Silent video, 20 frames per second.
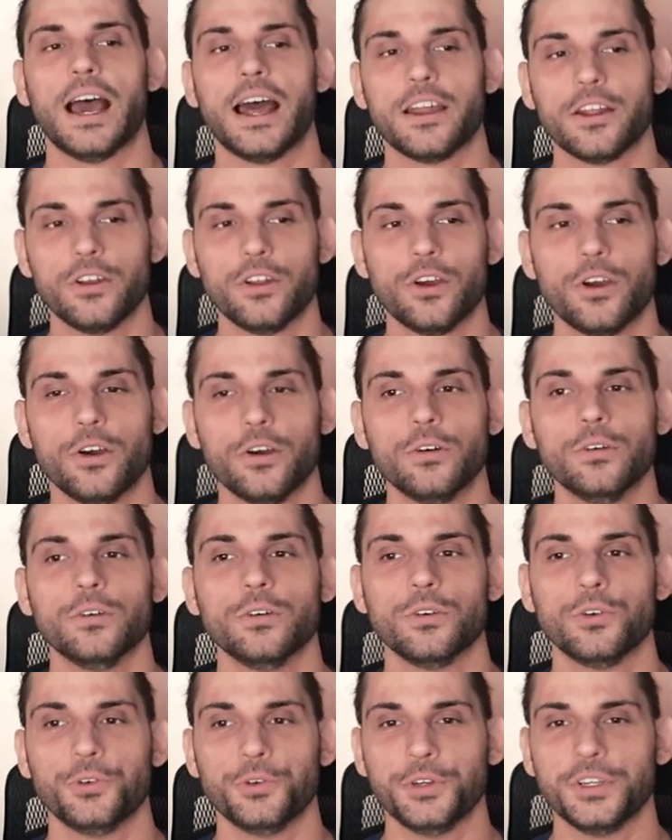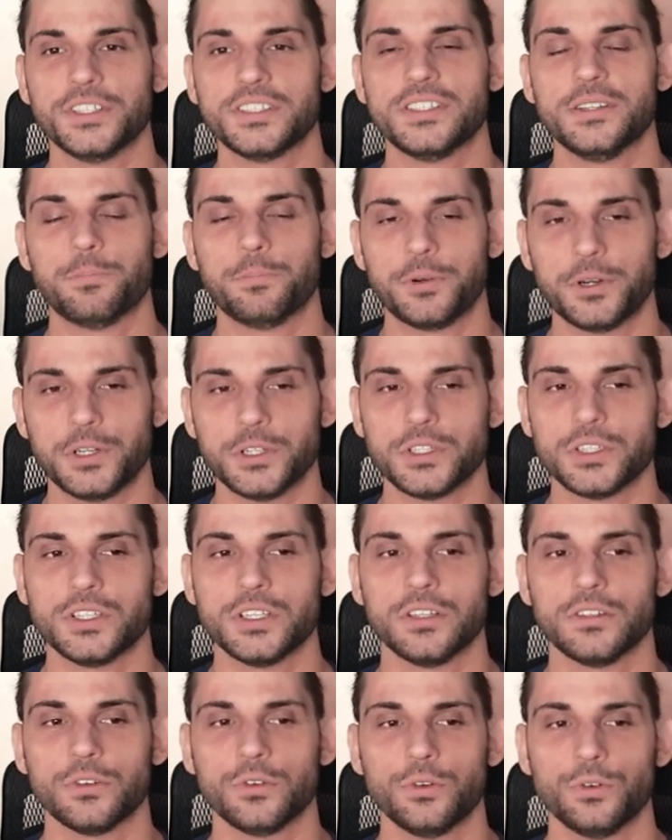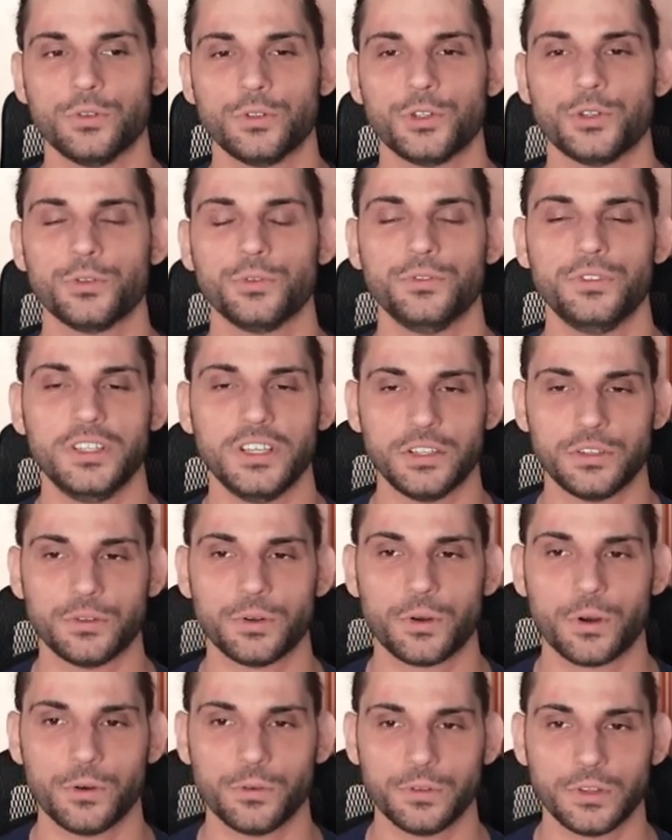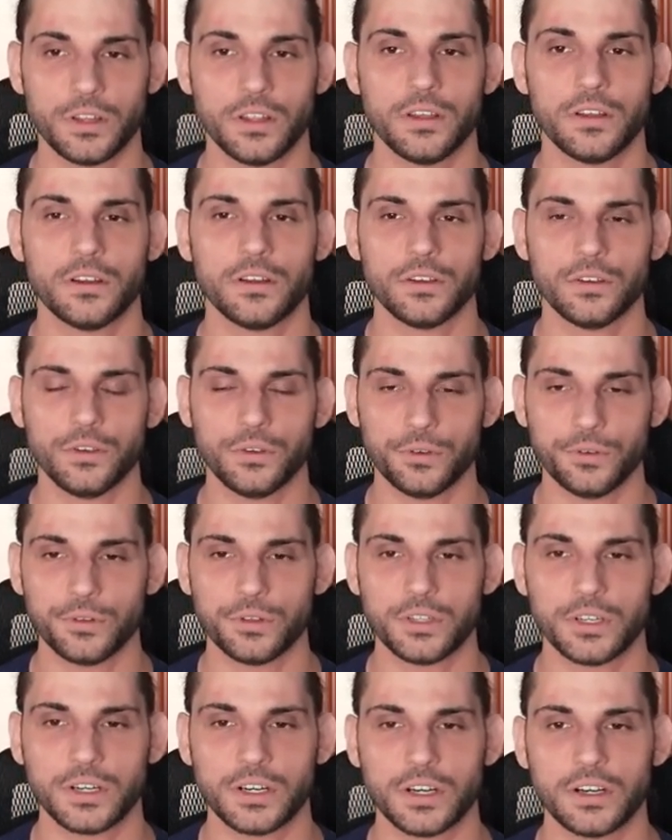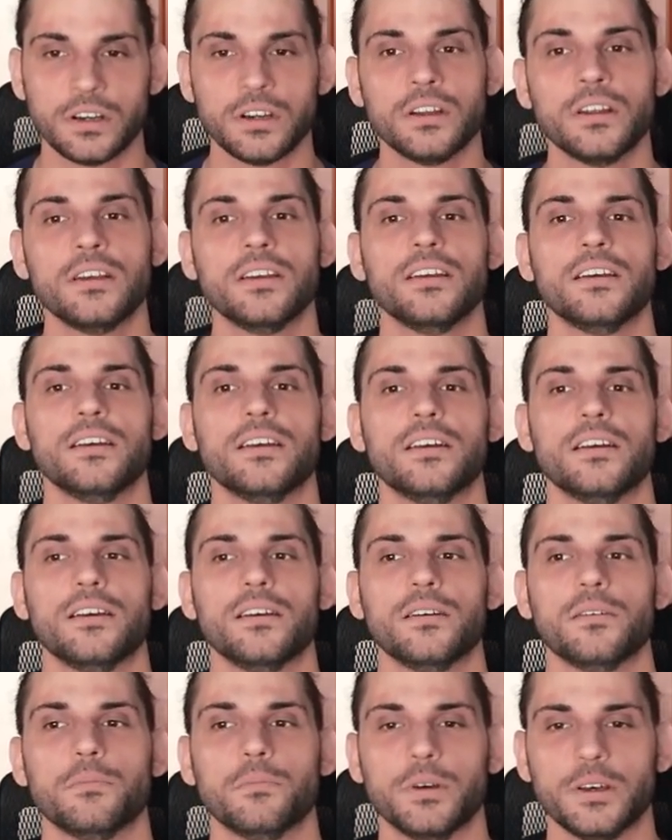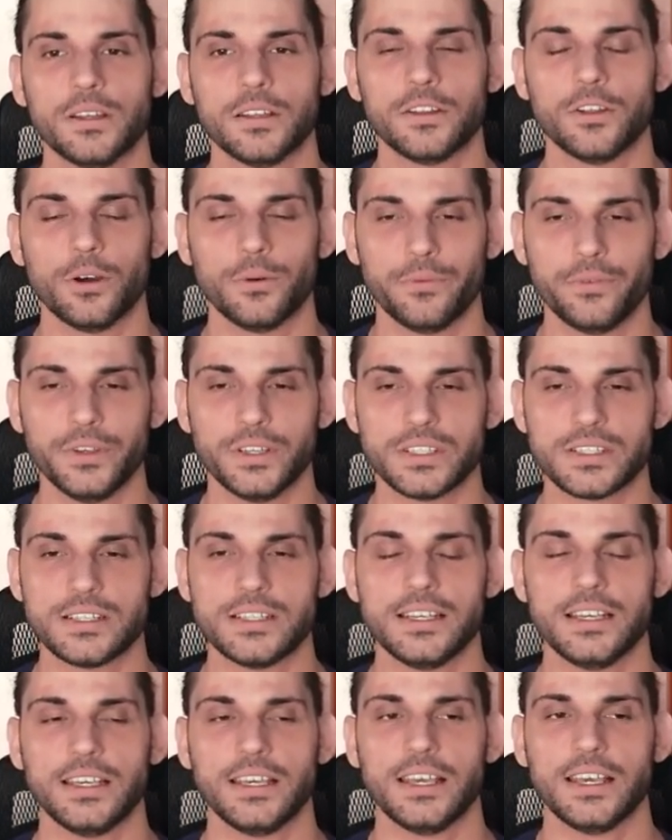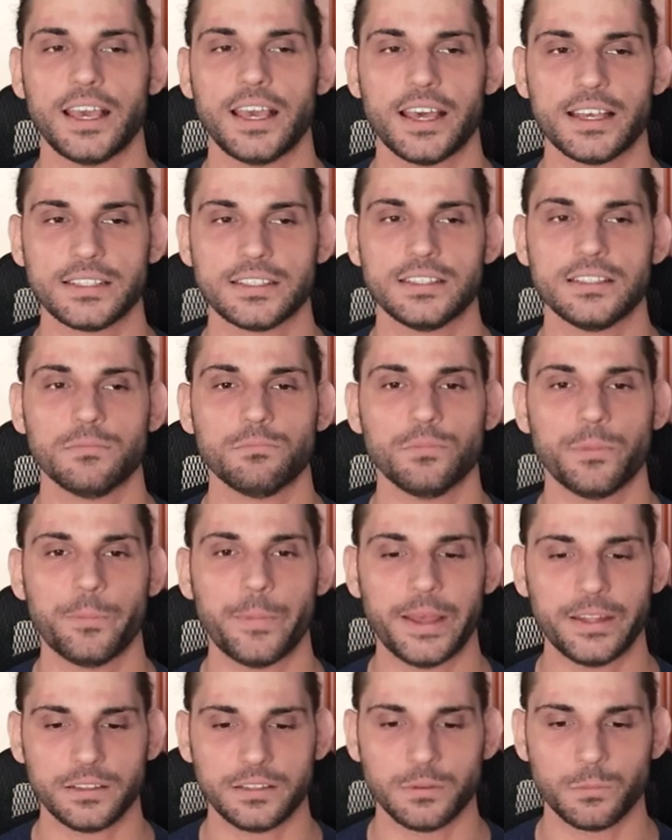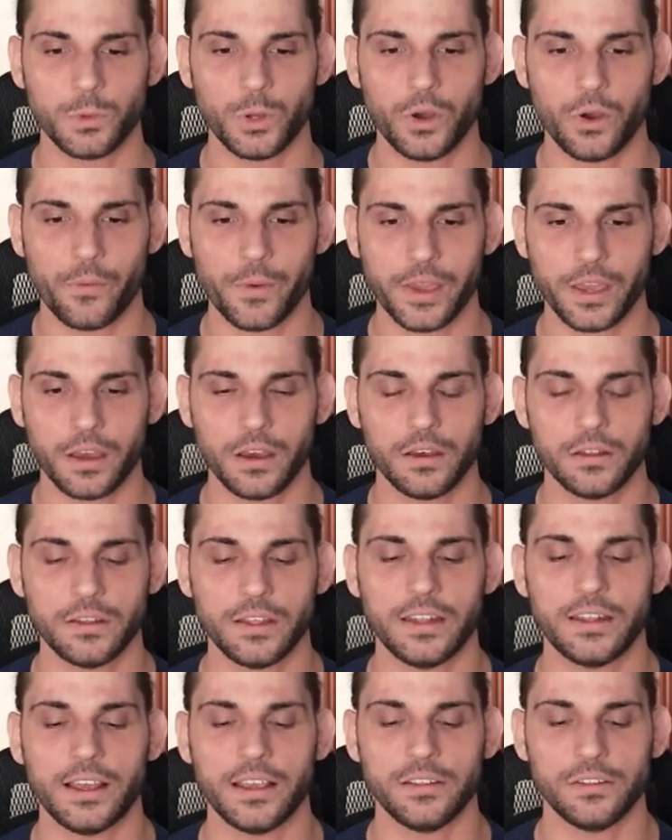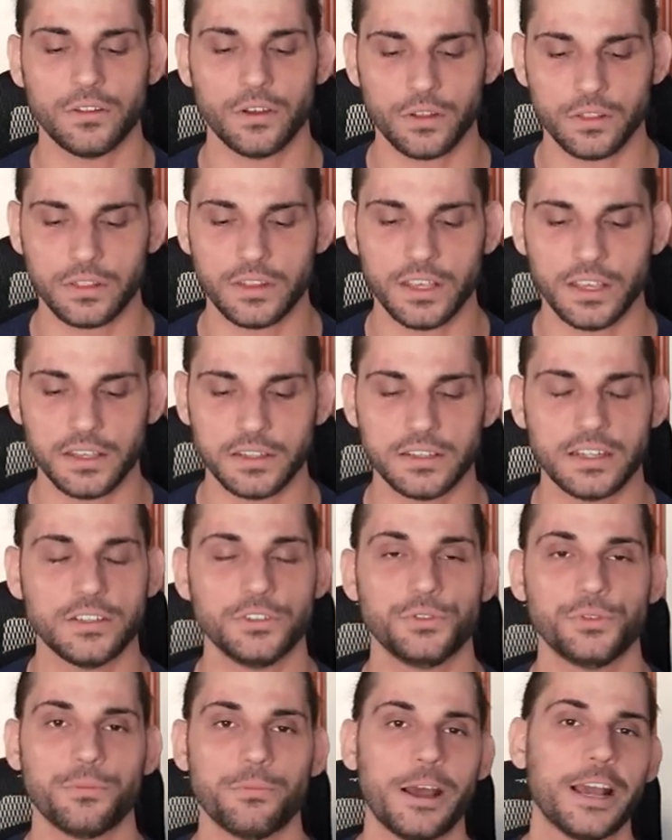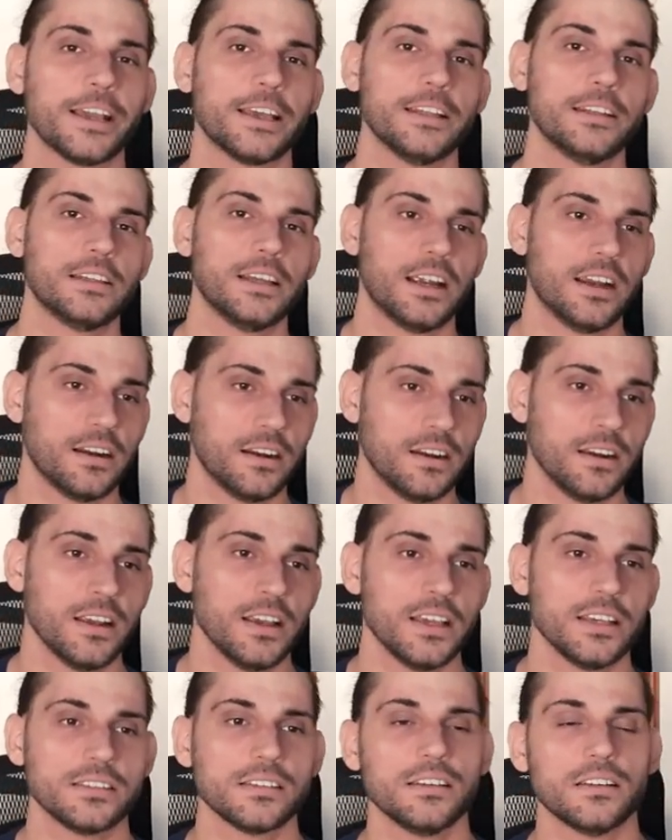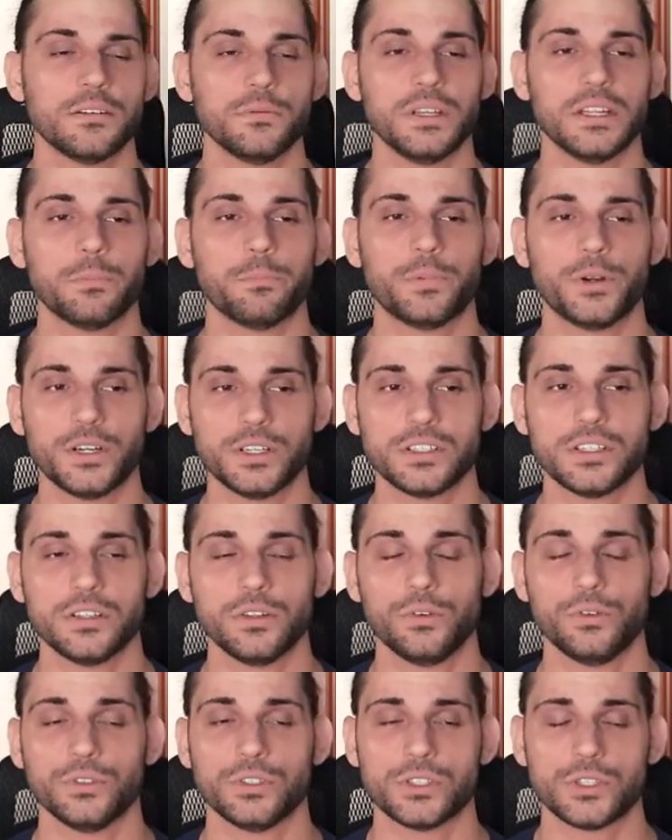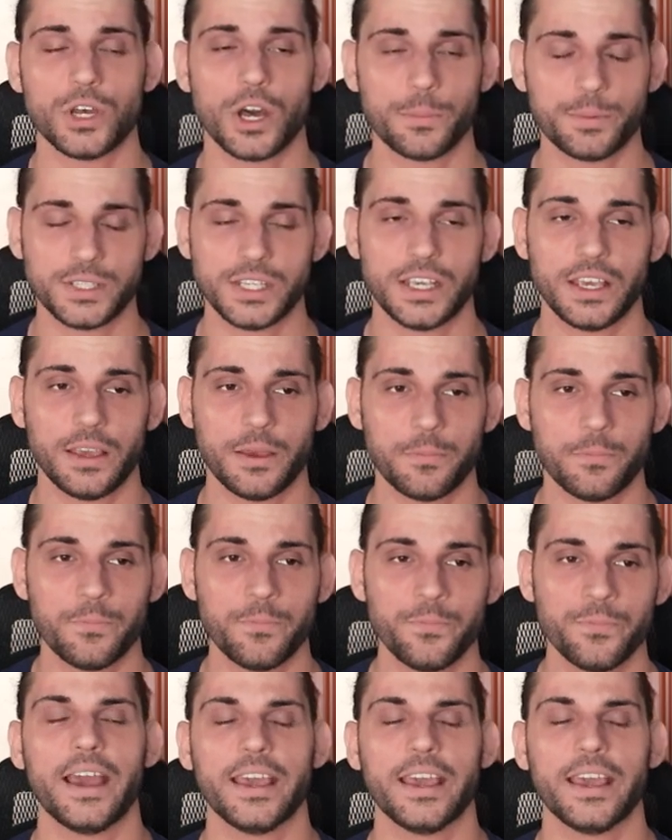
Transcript: I don't know who is the person who should dethrone Gunther, but obviously has some momentum going on, and I don't think that Drew McIntyre is gonna be the person who stops him.